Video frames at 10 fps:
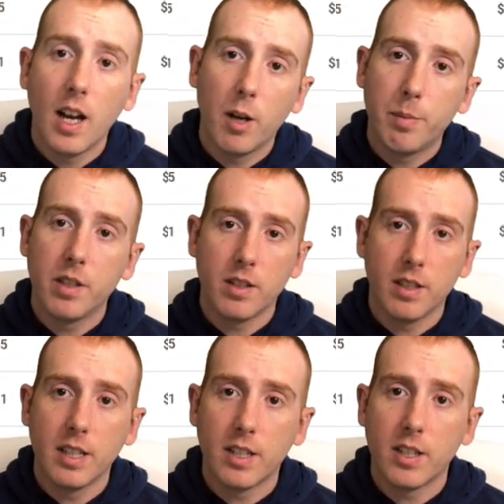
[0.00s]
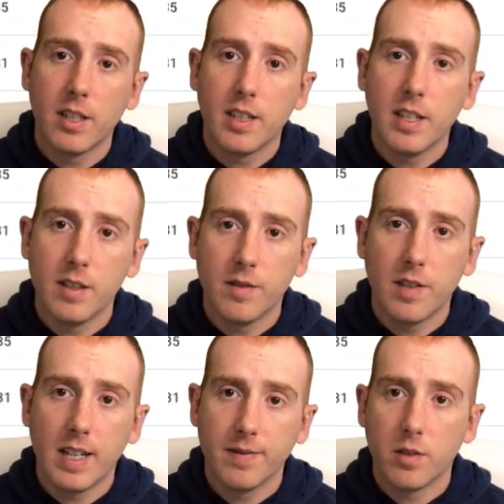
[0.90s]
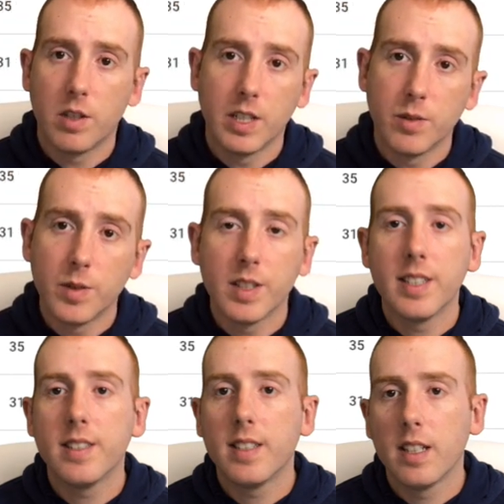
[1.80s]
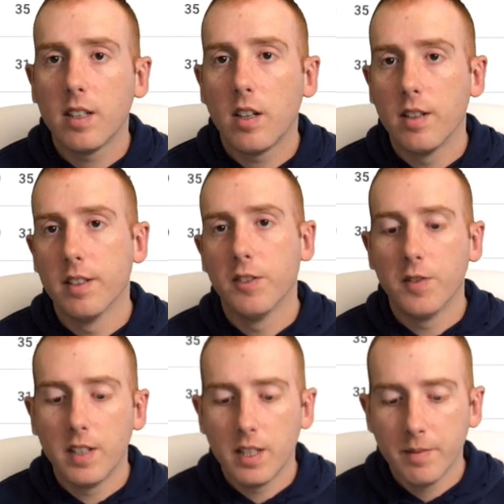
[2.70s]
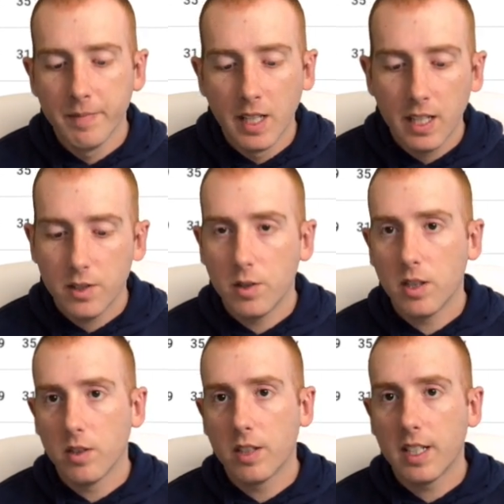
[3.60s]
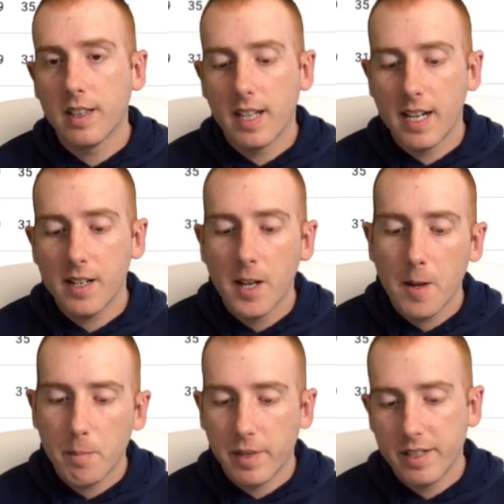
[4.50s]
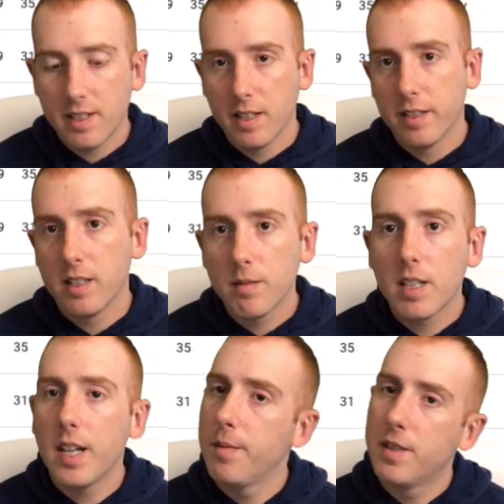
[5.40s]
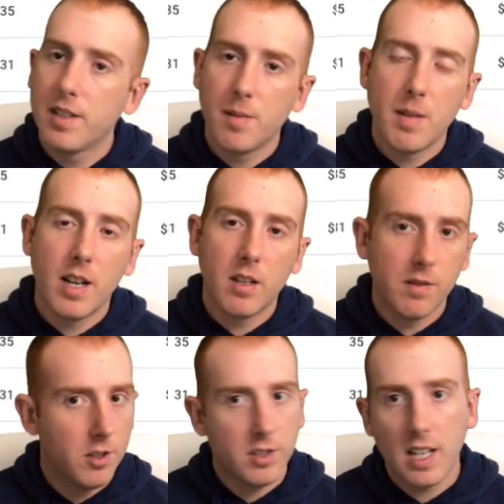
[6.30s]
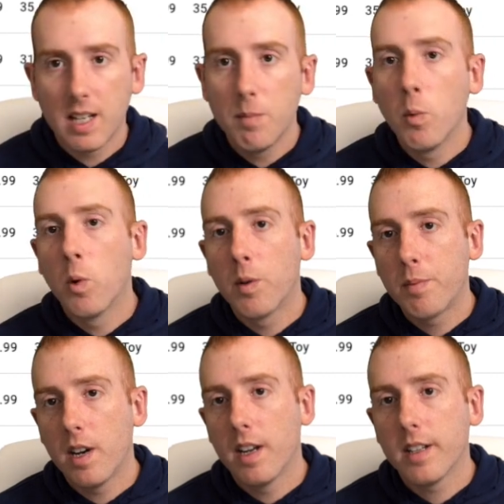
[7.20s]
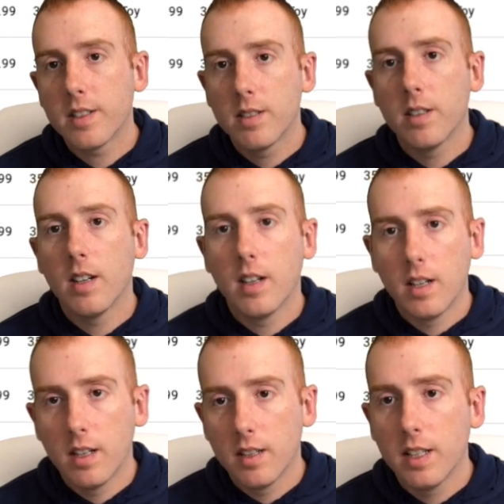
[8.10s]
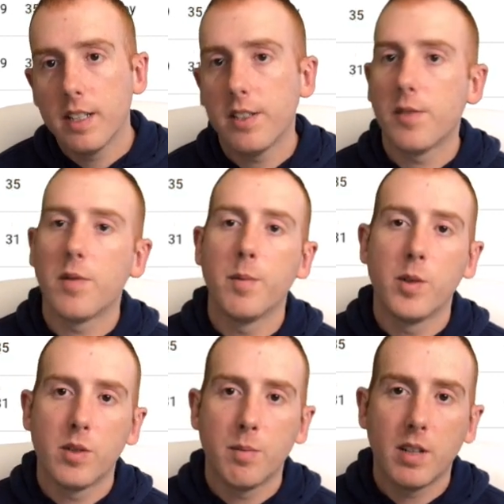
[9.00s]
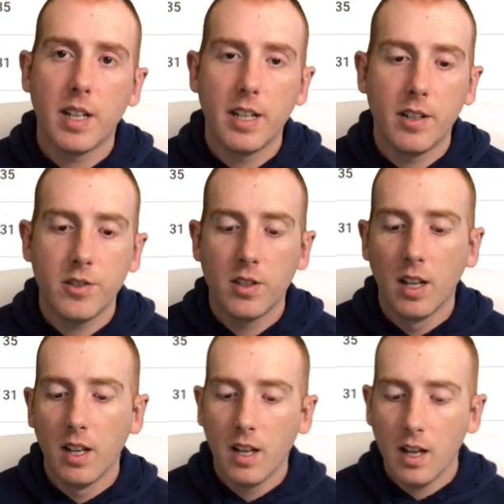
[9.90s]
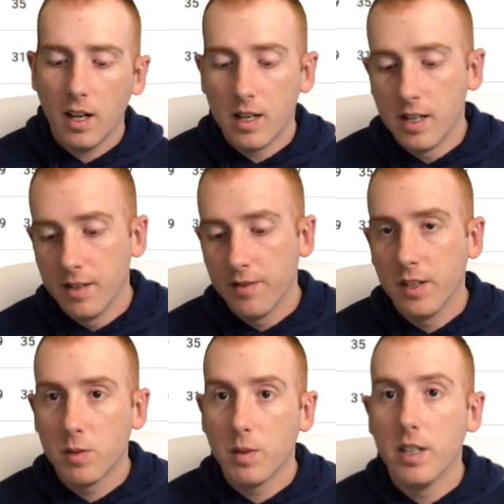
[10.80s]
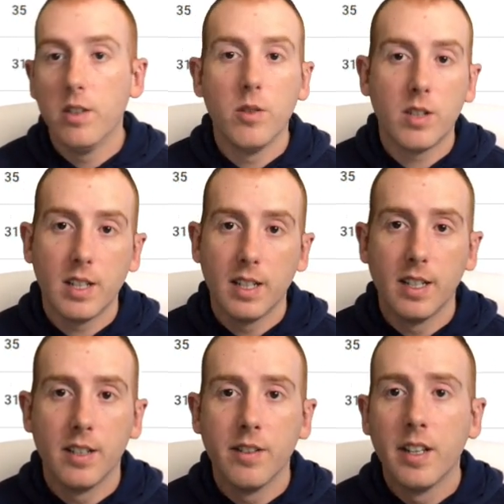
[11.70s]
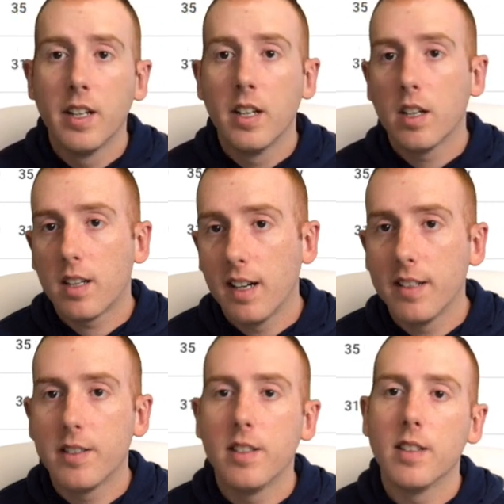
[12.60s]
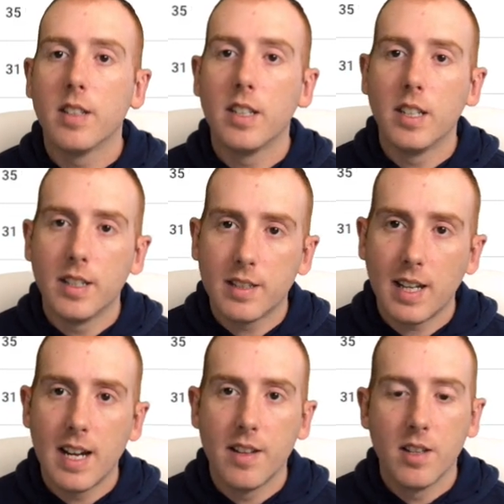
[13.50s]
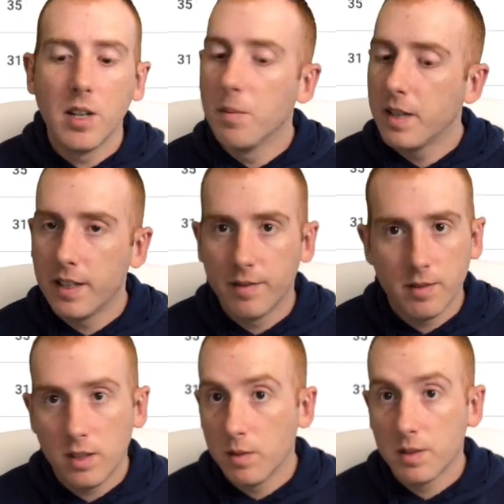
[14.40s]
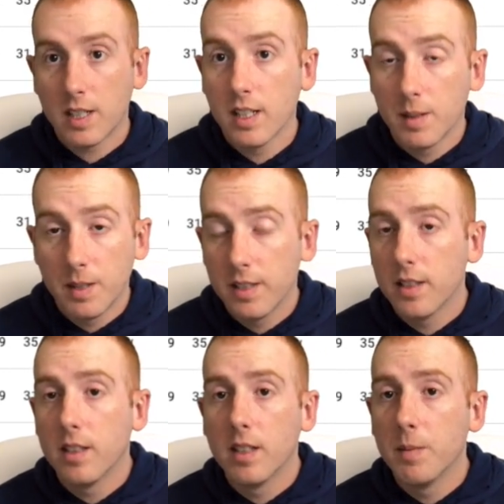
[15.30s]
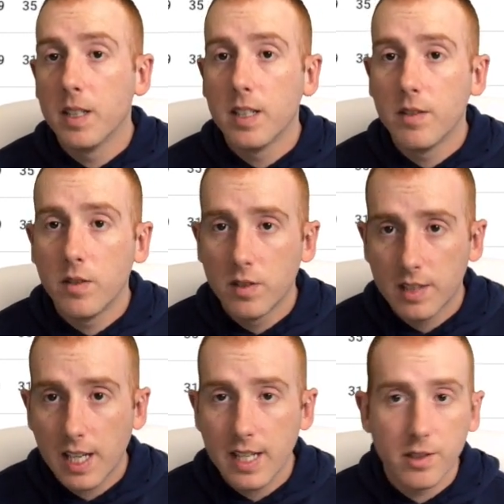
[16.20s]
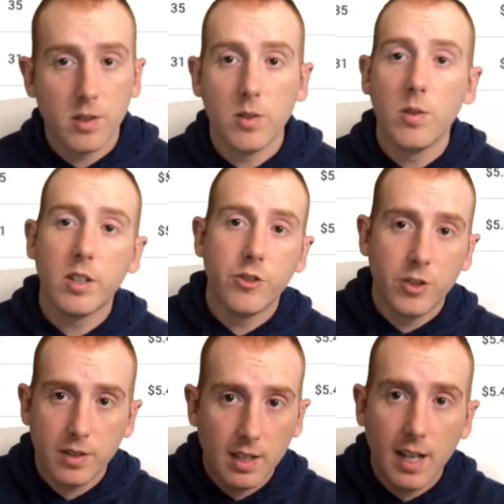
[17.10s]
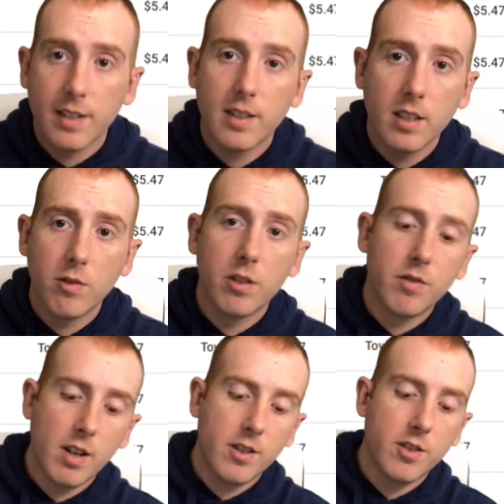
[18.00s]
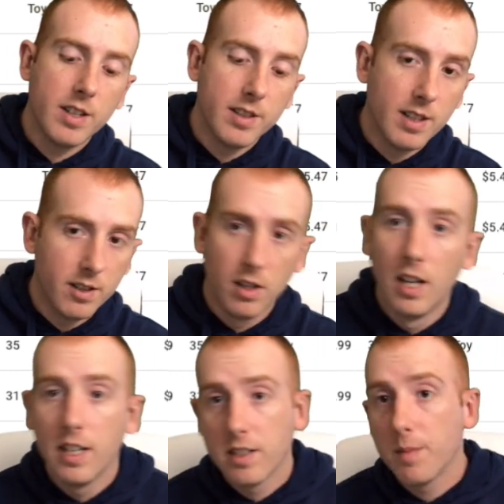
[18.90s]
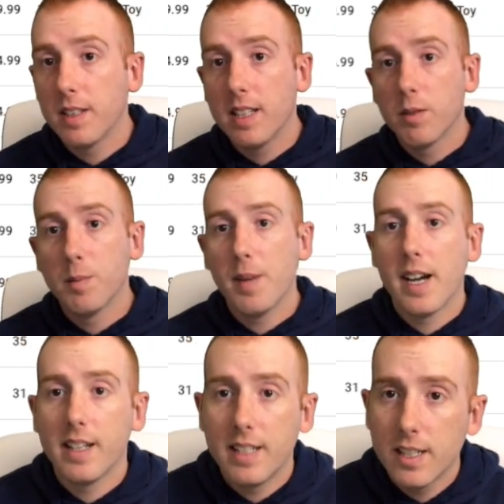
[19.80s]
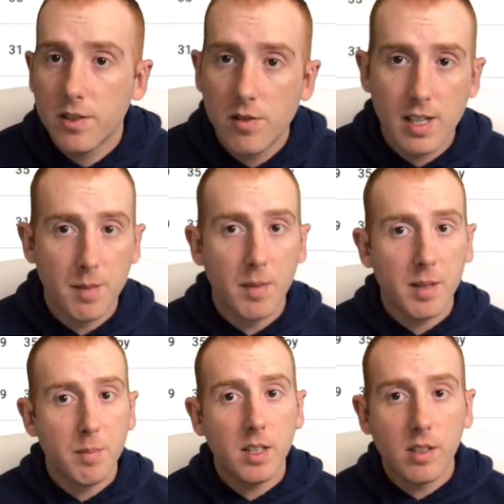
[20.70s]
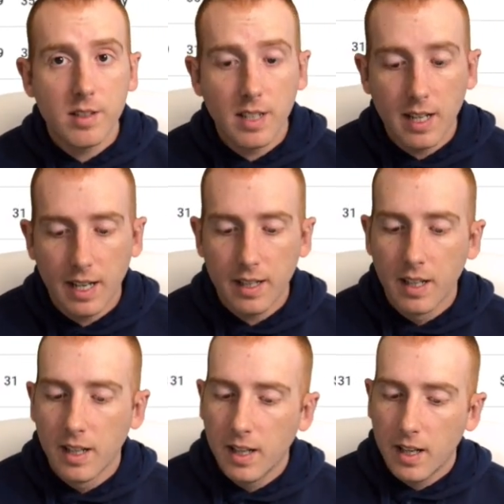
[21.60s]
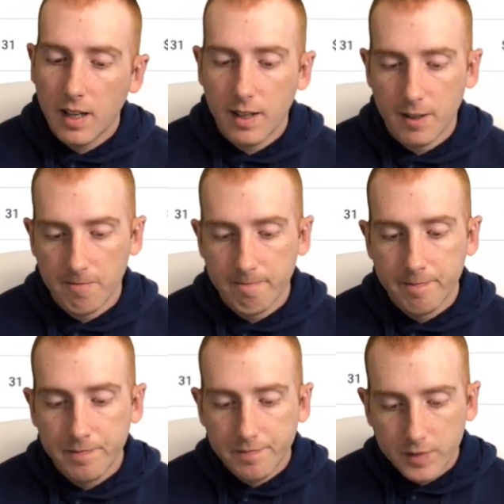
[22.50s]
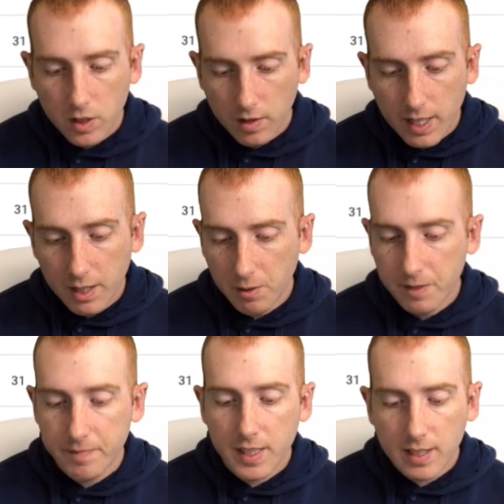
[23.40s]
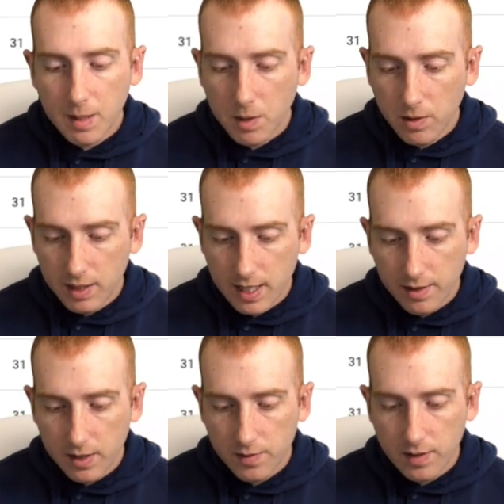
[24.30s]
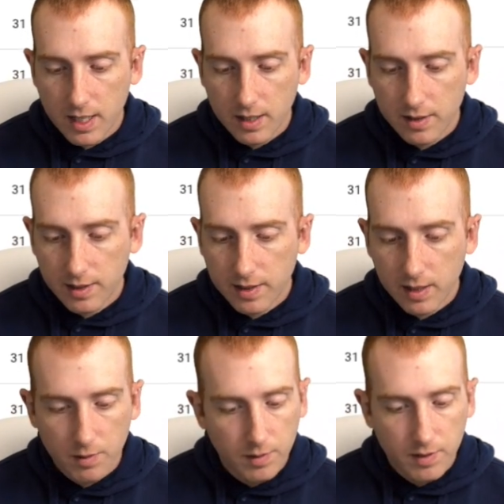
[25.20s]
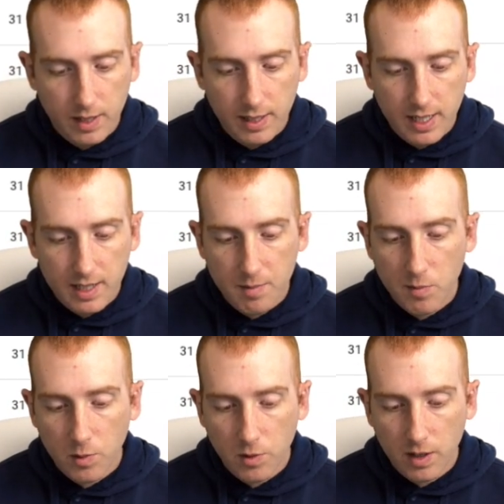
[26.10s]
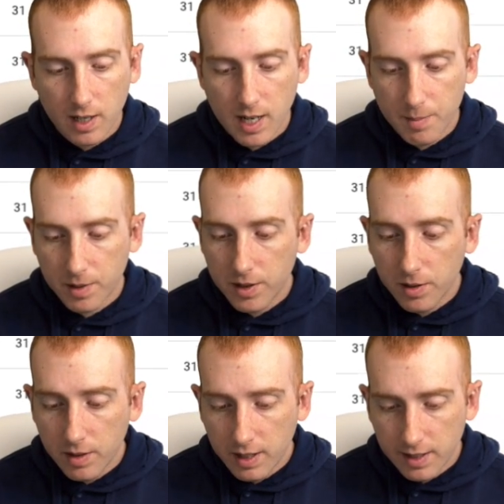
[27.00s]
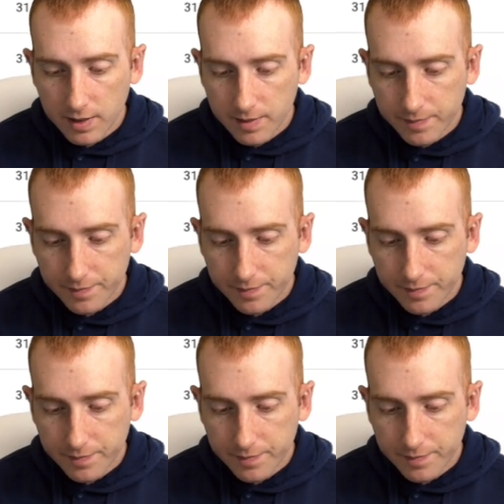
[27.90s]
I'll put a link if I've already released it on this video, so you can look at that. But uh, sometimes it's a matter of just getting more products uh, lists from your suppliers. Uh, this way you can constantly scan them, and you know, with Scan Unlimited, it's unlimited scans, so you can just constantly refresh these, and something that was bad yesterday might be good today. Um, so anyway, let's keep going down this file to see if we find any more opportunities.